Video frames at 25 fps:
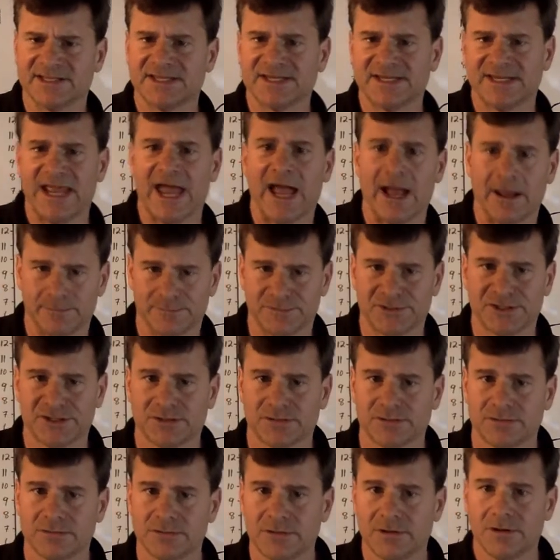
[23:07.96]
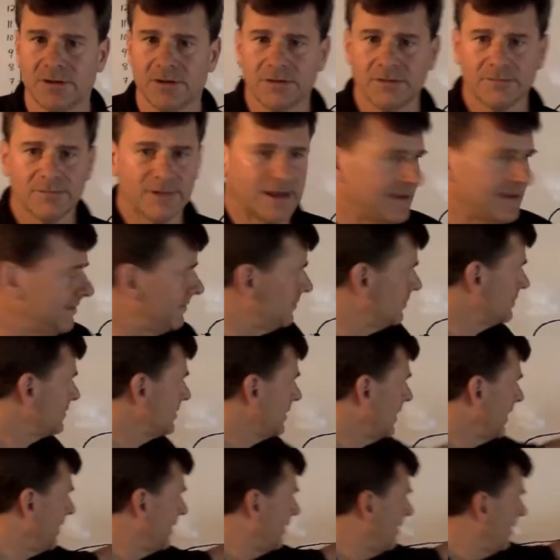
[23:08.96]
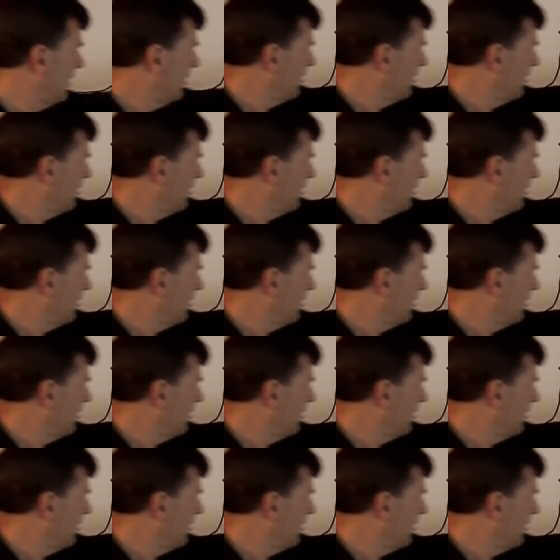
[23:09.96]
steps. Right? There's like,